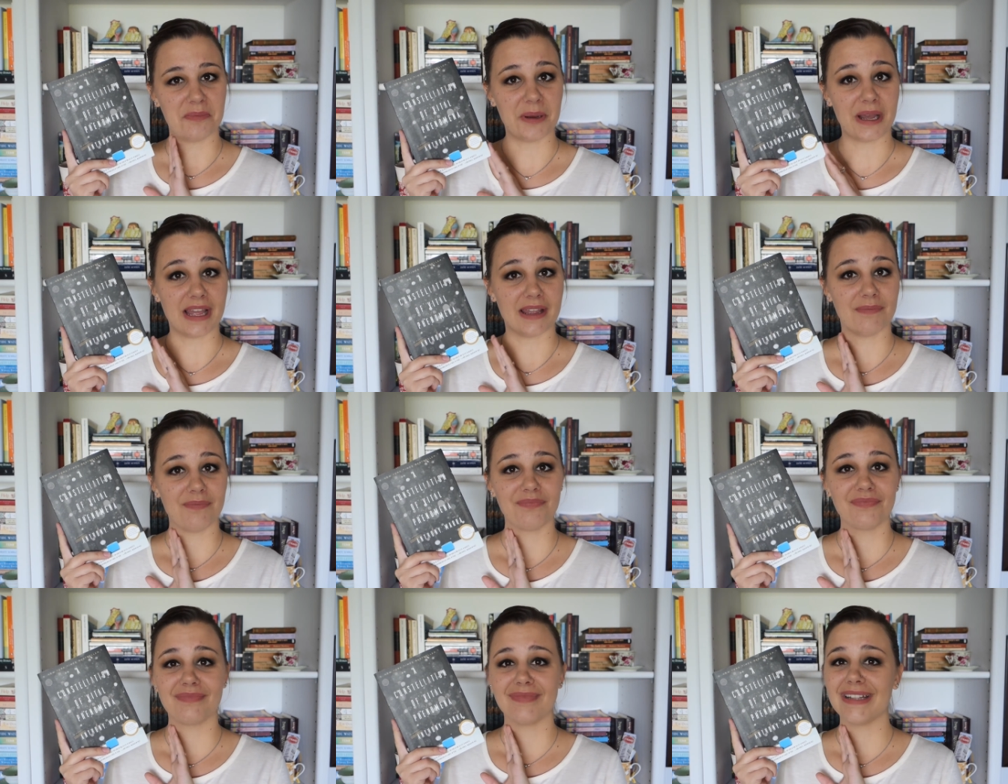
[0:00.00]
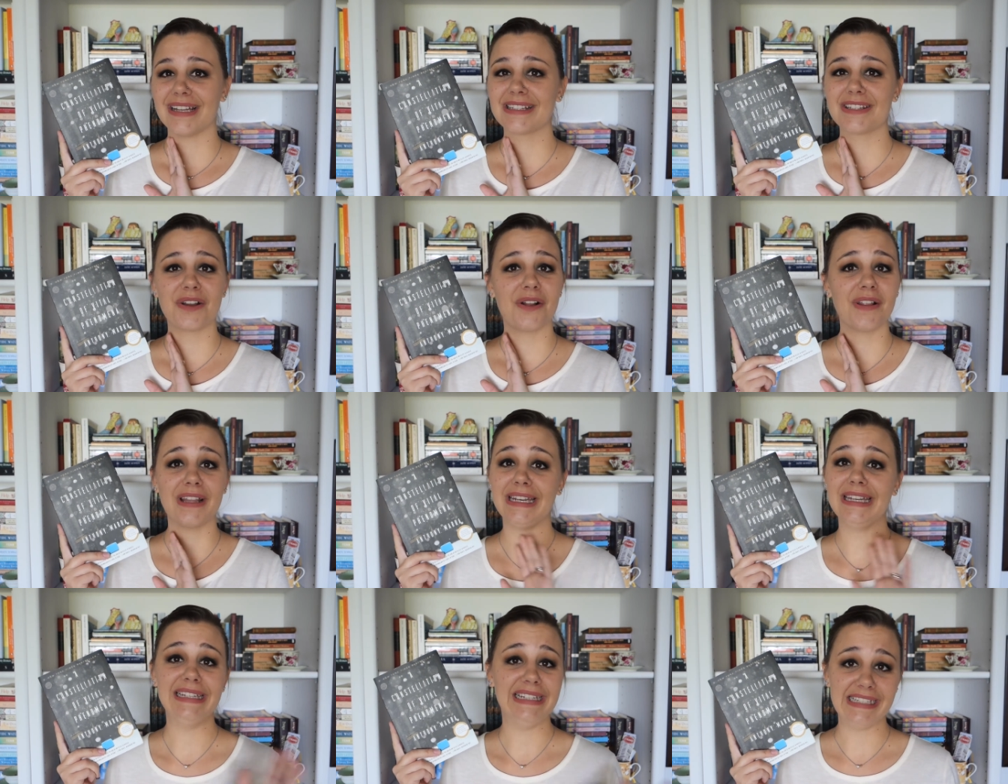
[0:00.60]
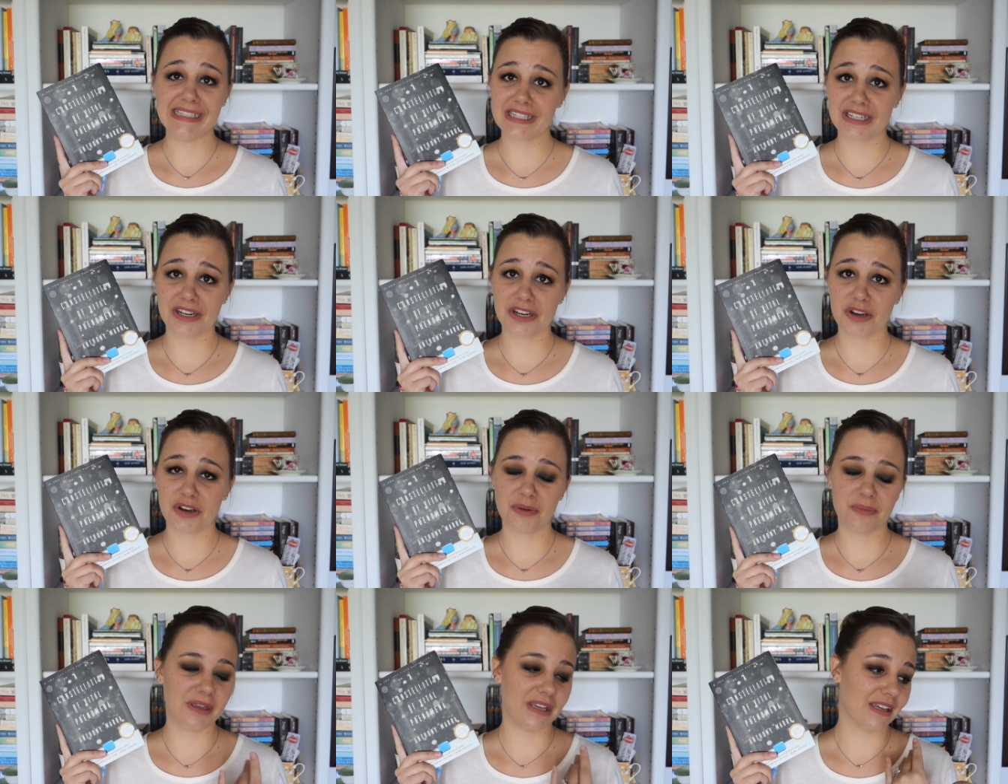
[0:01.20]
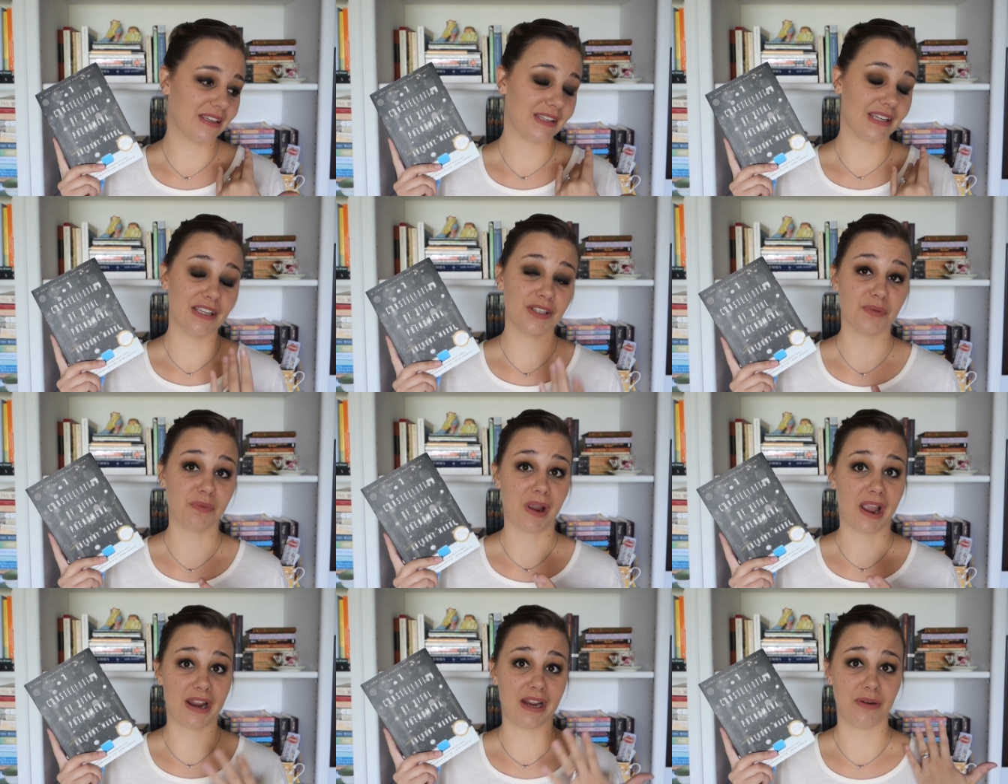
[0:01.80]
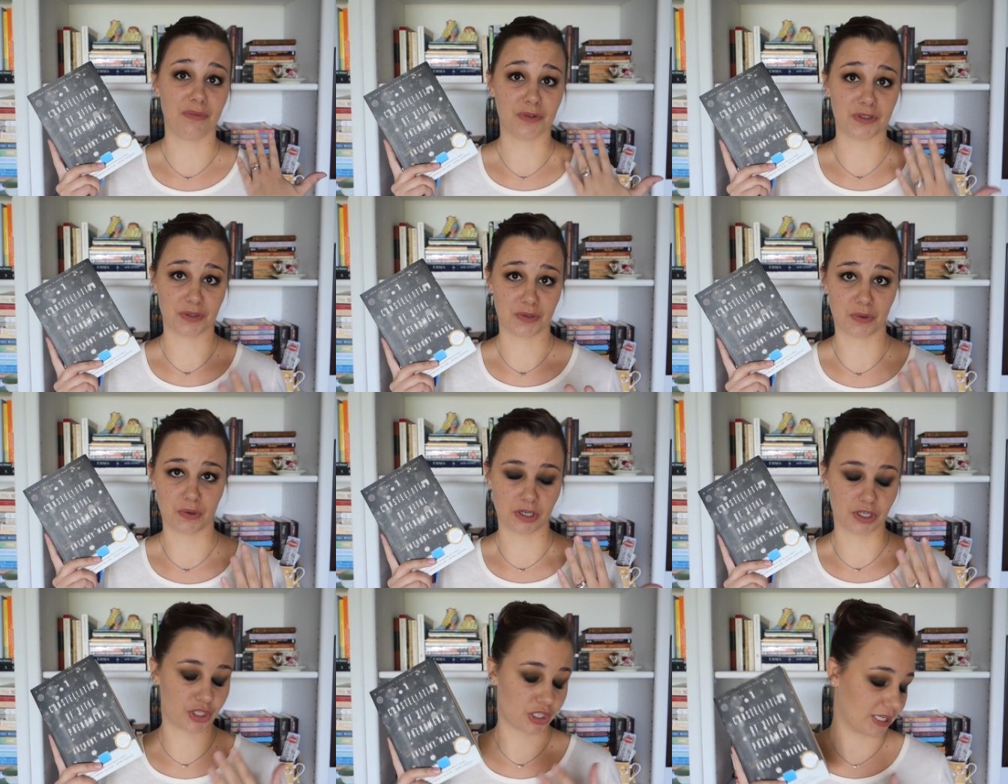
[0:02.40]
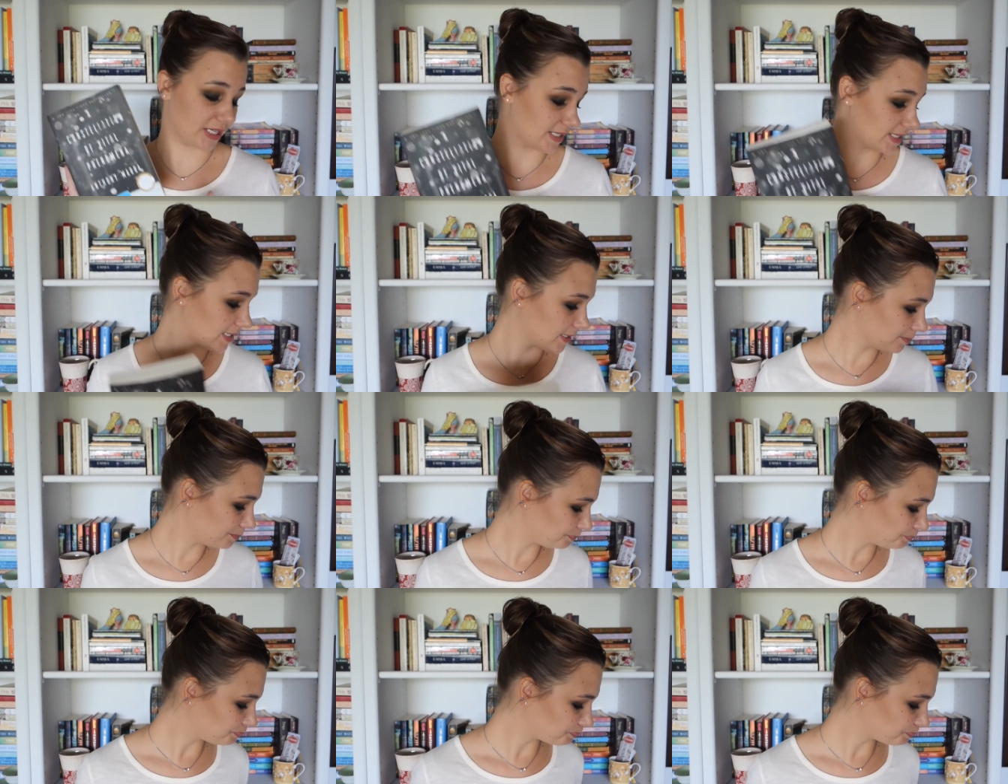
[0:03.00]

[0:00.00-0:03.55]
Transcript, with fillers: but that's all I need to know because his writing was gorgeous.